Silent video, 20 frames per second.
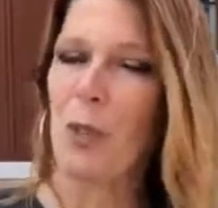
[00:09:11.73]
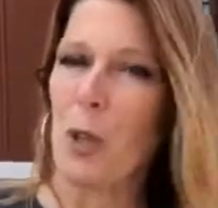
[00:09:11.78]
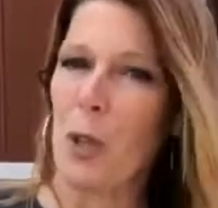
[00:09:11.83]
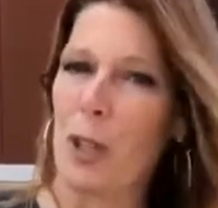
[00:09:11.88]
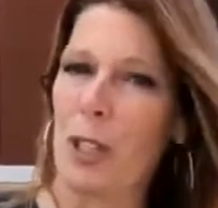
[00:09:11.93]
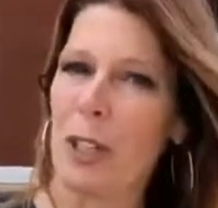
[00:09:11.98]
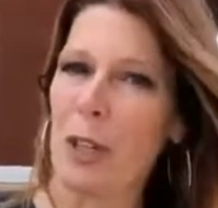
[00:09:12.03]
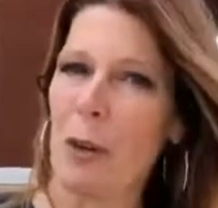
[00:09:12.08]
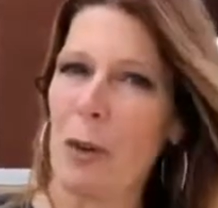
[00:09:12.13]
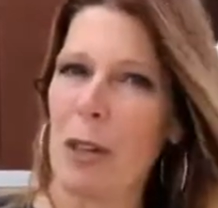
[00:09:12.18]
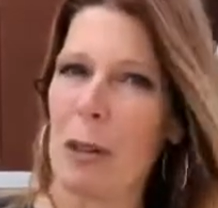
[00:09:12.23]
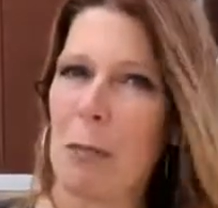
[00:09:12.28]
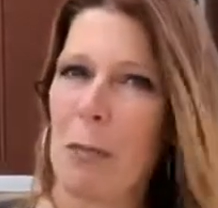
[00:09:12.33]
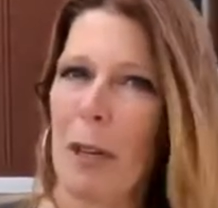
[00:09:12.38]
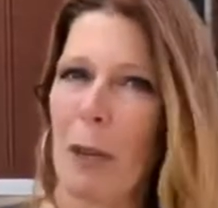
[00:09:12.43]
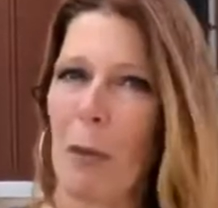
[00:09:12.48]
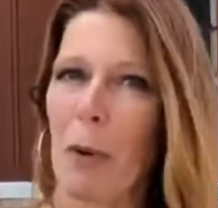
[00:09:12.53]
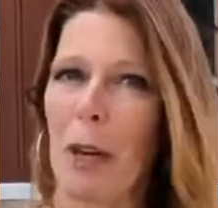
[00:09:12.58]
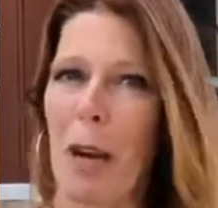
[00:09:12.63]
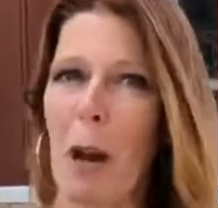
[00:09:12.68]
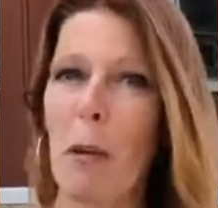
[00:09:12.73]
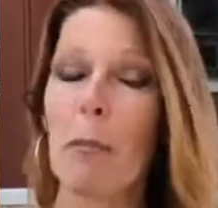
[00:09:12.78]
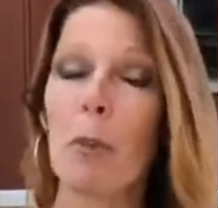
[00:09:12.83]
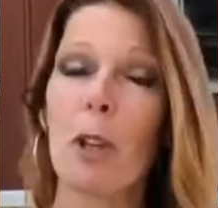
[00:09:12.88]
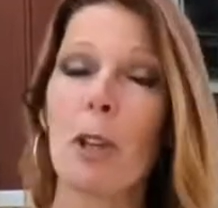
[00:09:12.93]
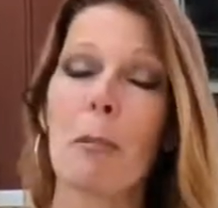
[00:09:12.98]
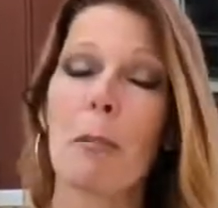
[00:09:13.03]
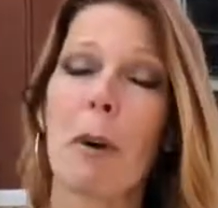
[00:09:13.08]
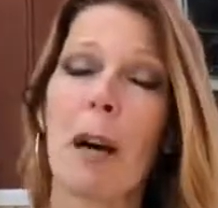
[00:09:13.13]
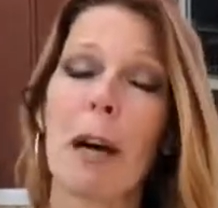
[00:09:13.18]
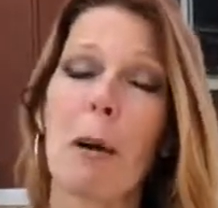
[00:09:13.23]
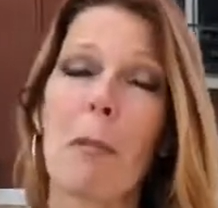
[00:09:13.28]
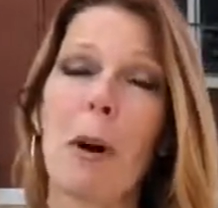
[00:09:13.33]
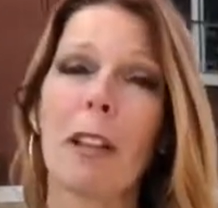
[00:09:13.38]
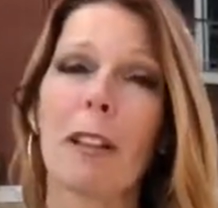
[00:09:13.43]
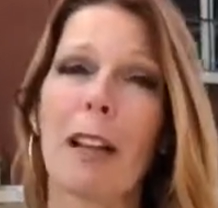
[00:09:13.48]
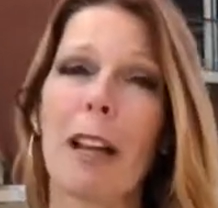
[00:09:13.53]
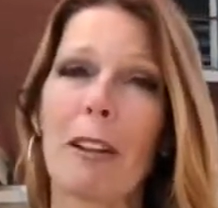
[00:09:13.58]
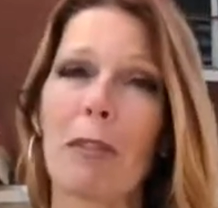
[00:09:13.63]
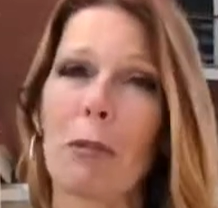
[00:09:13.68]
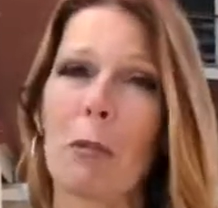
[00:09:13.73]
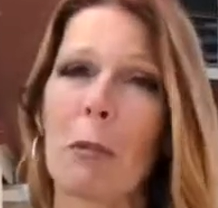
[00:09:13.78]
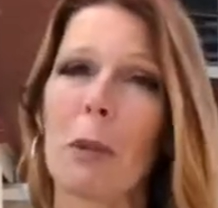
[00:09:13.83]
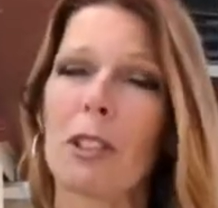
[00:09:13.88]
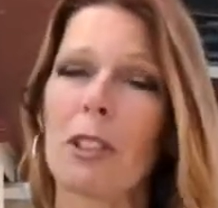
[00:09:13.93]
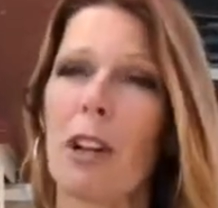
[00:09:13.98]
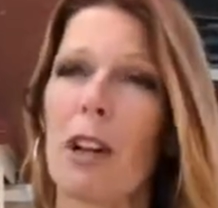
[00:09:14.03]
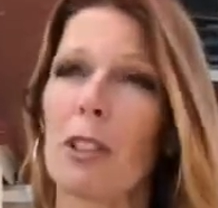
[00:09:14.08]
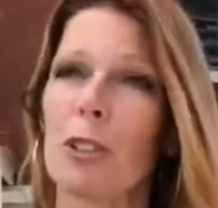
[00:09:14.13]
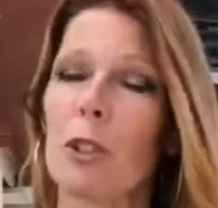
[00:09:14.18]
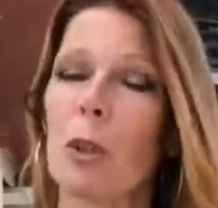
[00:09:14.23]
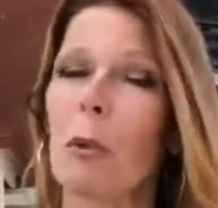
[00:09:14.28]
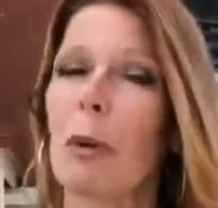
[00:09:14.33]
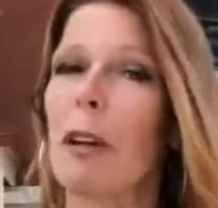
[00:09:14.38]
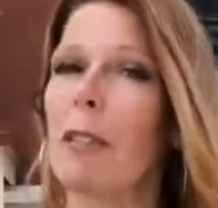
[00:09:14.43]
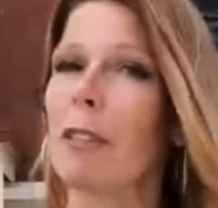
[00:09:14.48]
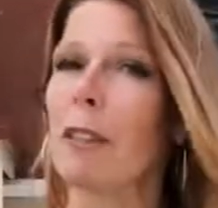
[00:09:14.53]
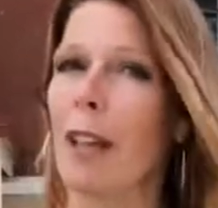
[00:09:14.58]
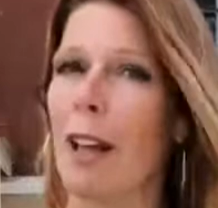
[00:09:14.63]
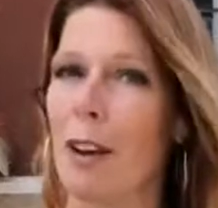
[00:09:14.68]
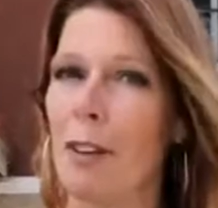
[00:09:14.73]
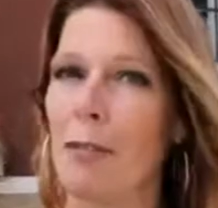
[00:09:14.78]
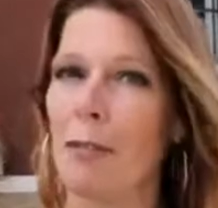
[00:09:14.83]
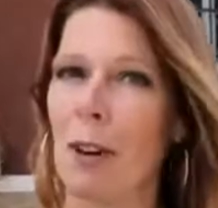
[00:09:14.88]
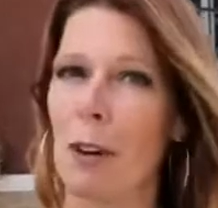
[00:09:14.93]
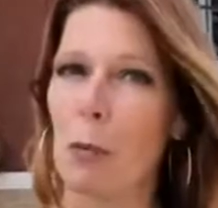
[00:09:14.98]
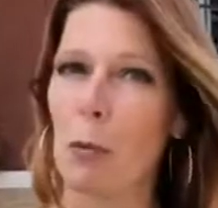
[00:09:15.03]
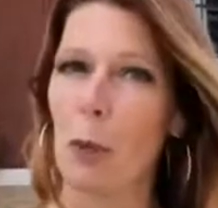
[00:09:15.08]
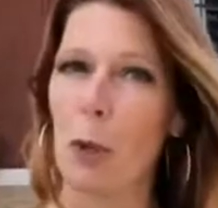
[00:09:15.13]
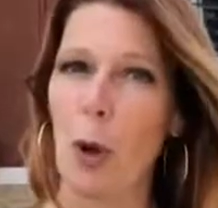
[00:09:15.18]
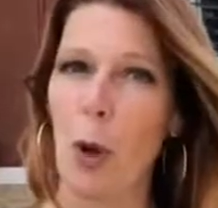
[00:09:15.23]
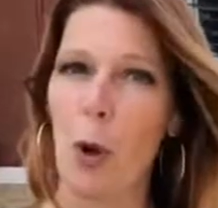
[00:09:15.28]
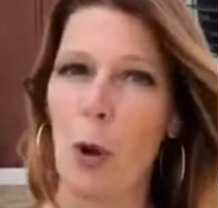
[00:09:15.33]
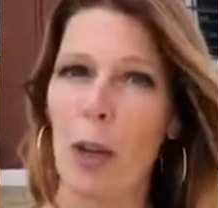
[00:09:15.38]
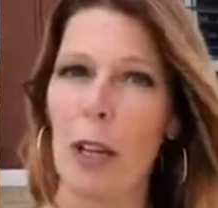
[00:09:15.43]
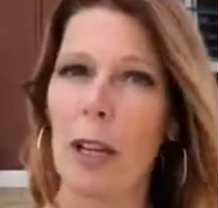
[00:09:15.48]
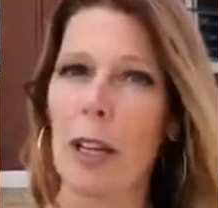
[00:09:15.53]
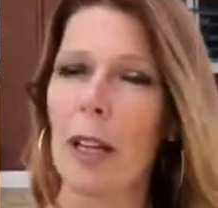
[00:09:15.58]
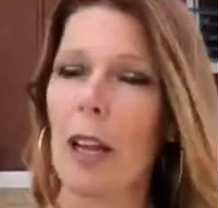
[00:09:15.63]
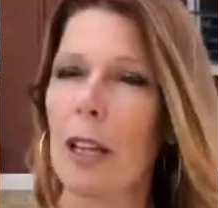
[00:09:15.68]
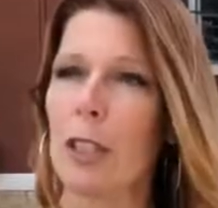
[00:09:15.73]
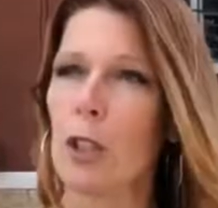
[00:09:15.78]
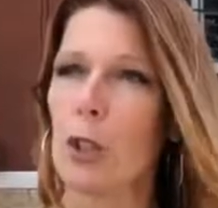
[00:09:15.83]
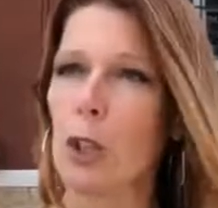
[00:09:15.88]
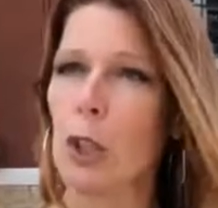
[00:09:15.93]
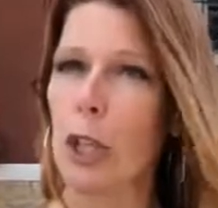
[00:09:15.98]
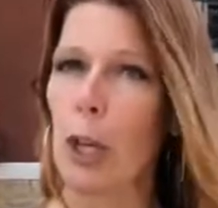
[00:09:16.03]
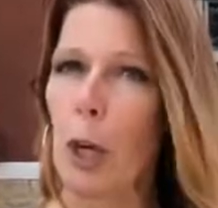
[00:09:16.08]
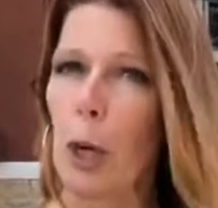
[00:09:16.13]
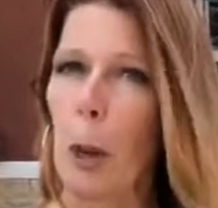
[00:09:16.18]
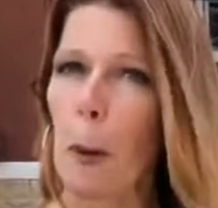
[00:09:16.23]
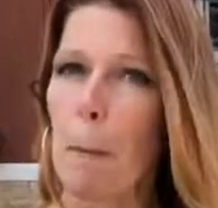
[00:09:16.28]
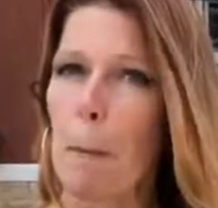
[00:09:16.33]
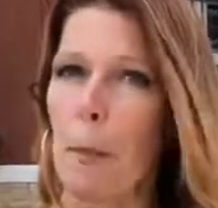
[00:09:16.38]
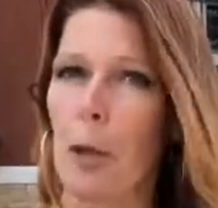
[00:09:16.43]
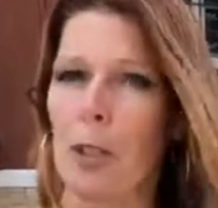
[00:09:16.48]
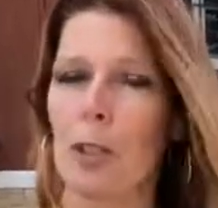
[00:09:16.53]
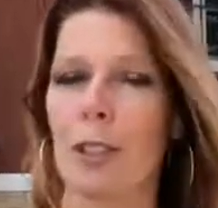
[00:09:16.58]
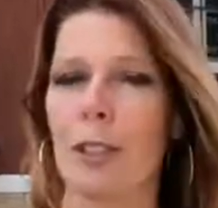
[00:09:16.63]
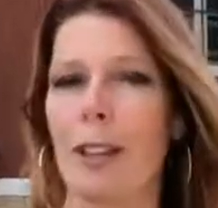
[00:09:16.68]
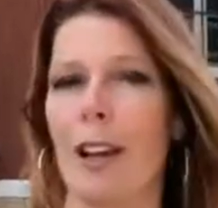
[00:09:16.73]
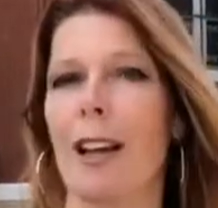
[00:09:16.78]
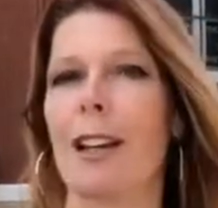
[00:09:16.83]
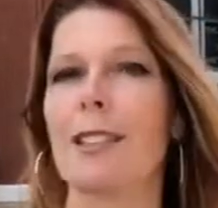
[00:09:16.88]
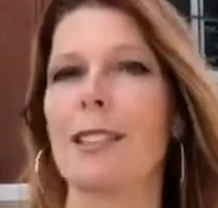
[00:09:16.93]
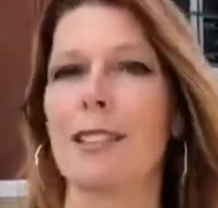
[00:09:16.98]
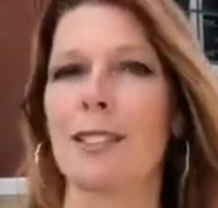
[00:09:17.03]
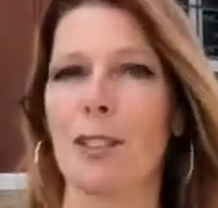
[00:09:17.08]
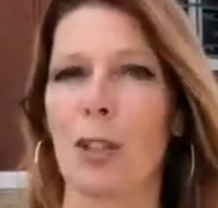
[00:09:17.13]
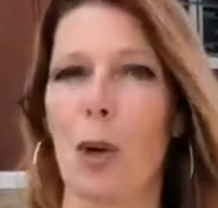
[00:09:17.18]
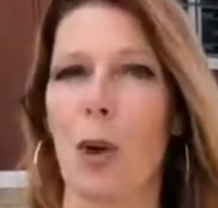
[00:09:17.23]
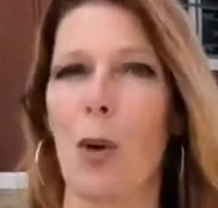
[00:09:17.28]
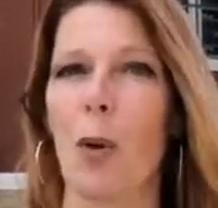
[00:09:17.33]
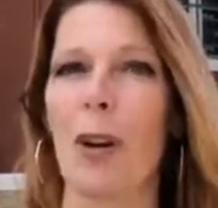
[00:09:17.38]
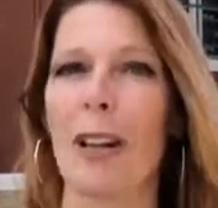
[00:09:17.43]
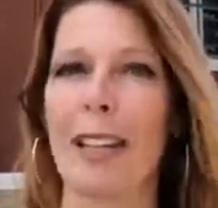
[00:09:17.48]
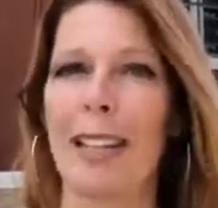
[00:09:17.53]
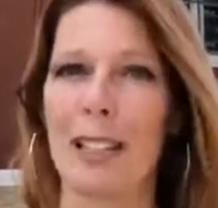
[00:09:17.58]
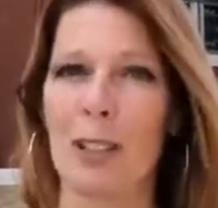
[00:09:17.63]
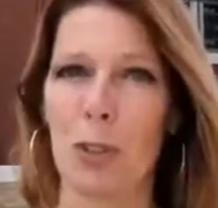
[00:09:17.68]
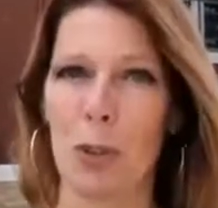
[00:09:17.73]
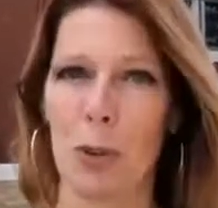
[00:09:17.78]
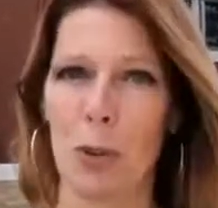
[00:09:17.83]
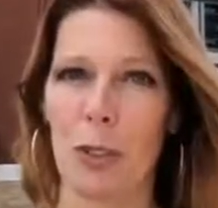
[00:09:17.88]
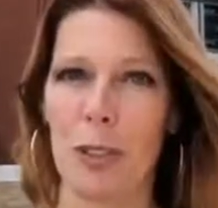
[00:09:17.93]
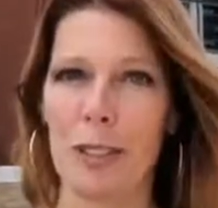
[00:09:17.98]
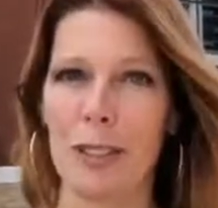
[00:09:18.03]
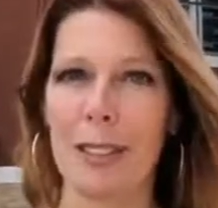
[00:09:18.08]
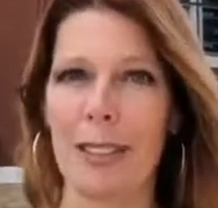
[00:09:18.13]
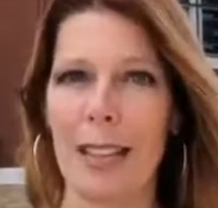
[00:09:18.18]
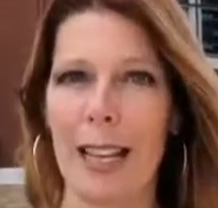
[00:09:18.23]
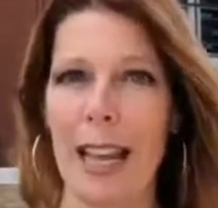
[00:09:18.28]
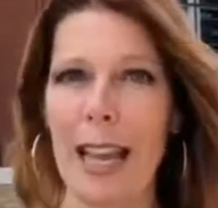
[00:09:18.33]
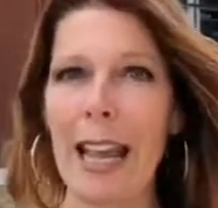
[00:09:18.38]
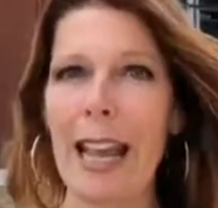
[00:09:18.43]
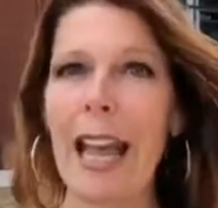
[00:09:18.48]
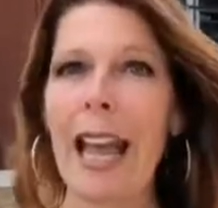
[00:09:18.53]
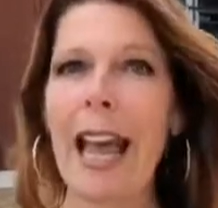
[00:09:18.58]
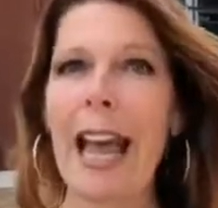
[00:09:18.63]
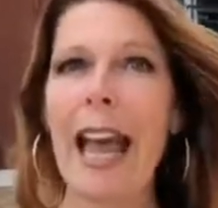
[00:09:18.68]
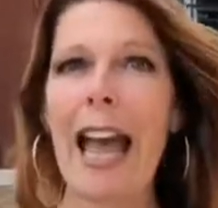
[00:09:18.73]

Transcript: You can go in and pick one up. You can buy them online from us also. We have a lot of fun Winona cheer merchandise, so get yours today.